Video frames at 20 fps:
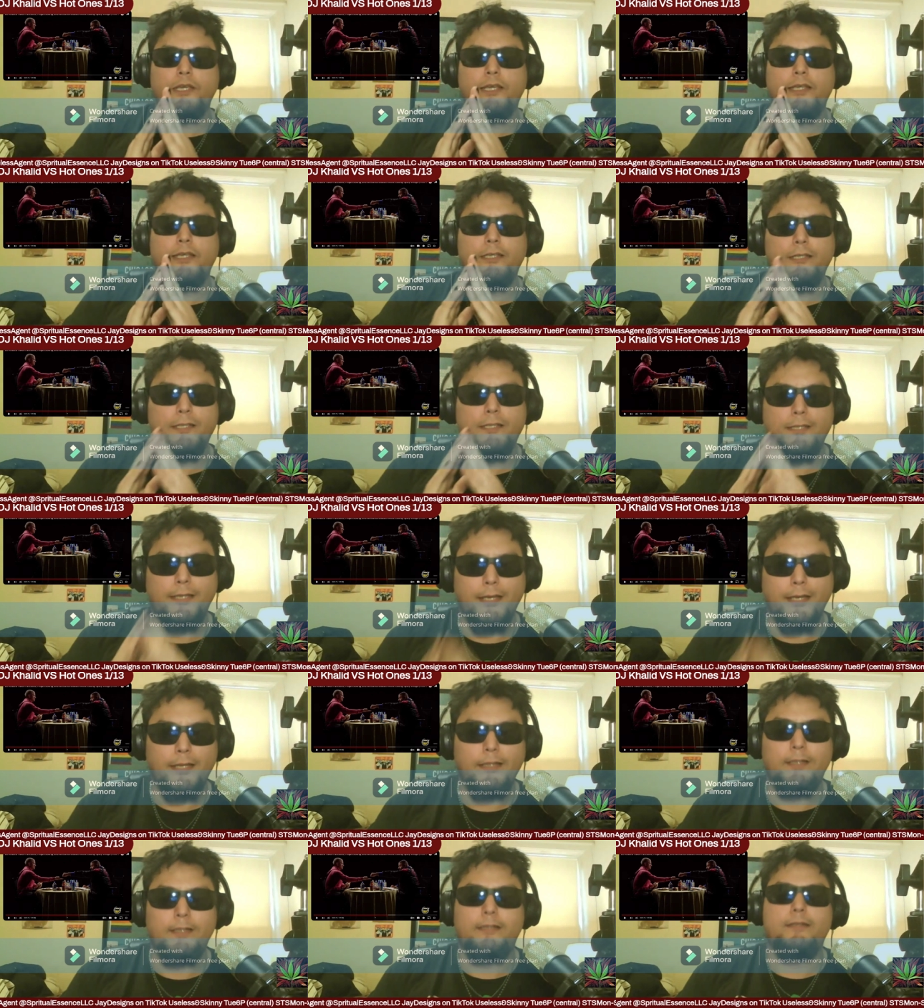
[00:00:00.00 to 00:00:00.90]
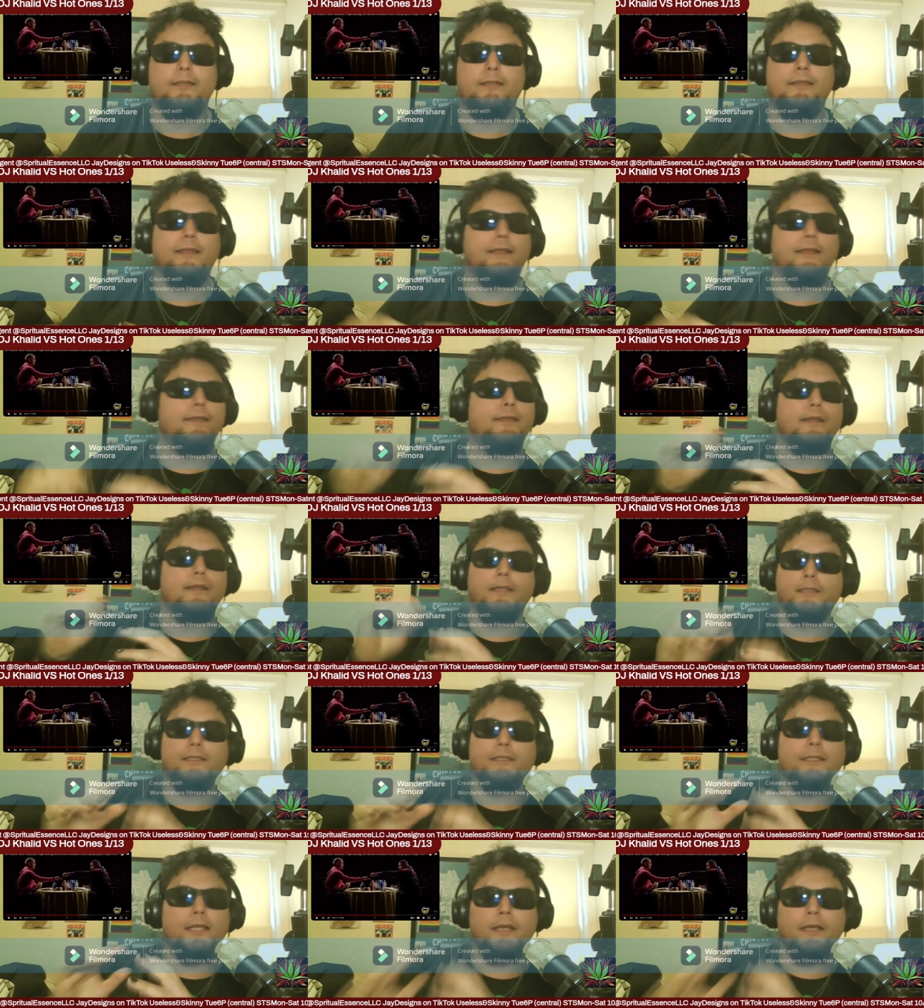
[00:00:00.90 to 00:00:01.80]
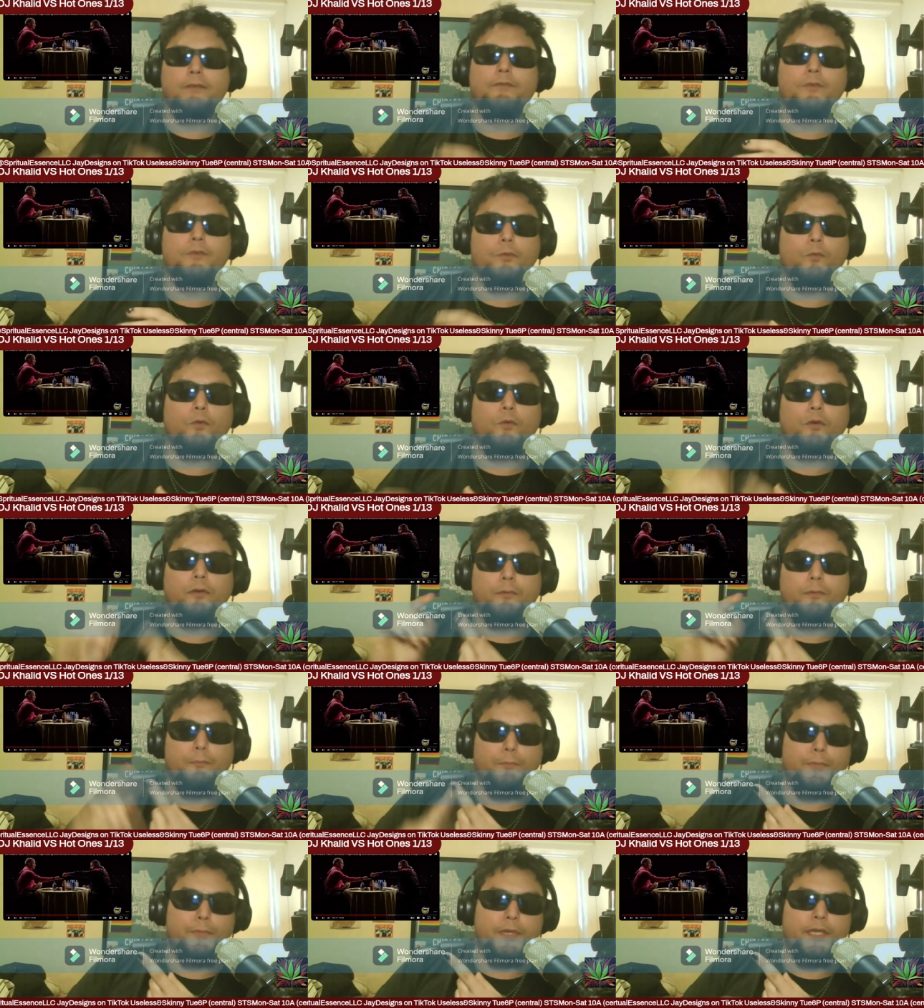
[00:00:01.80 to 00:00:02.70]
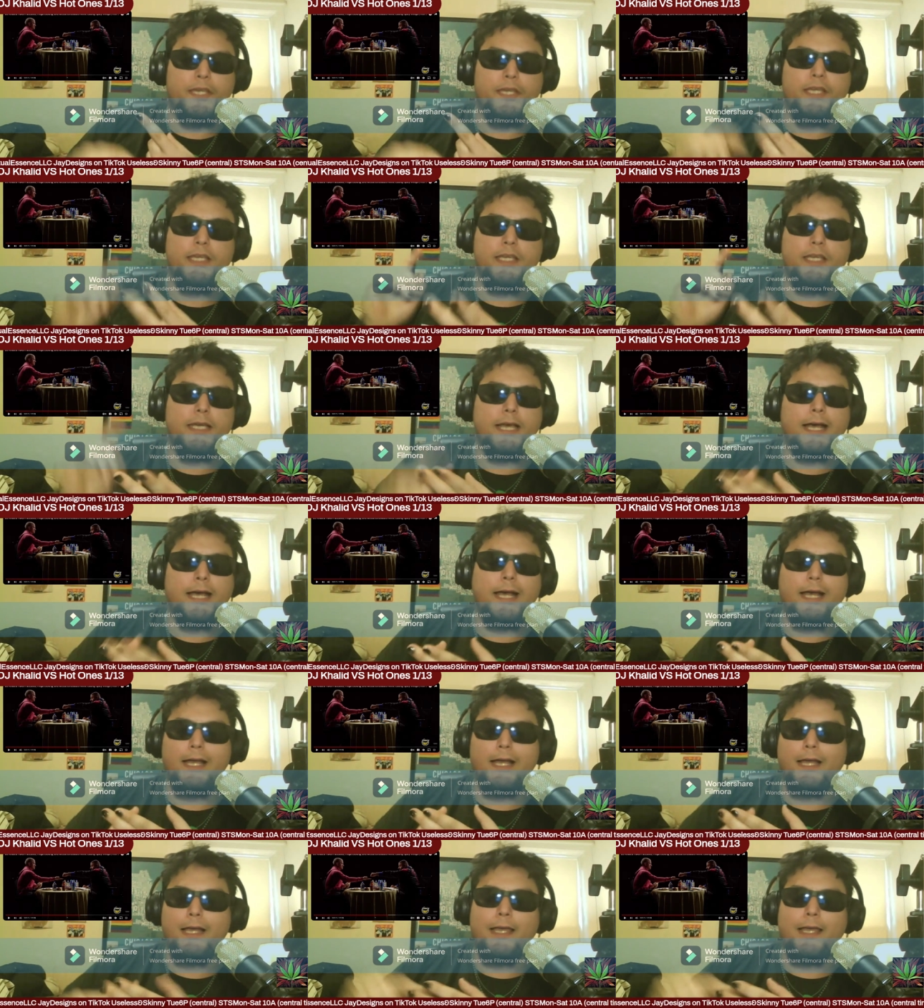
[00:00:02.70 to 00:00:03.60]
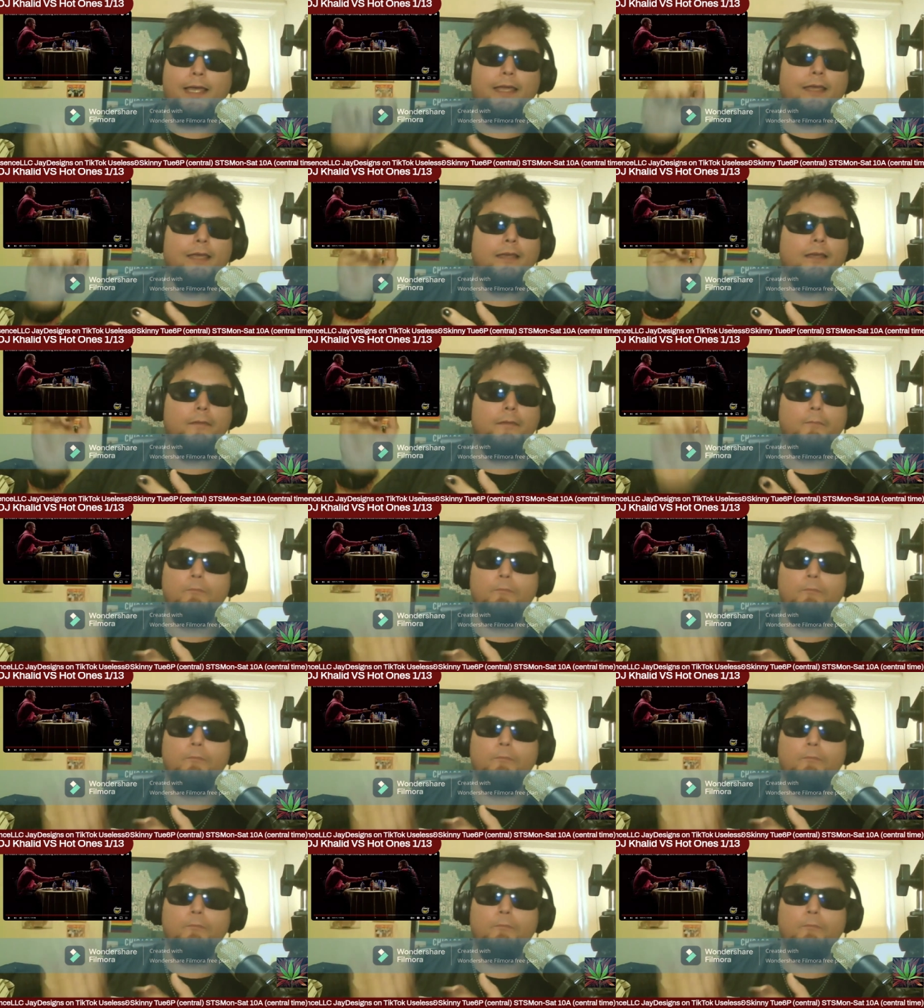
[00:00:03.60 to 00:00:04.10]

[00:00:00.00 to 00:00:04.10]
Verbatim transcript: a sentence that doesn't have the word me, I,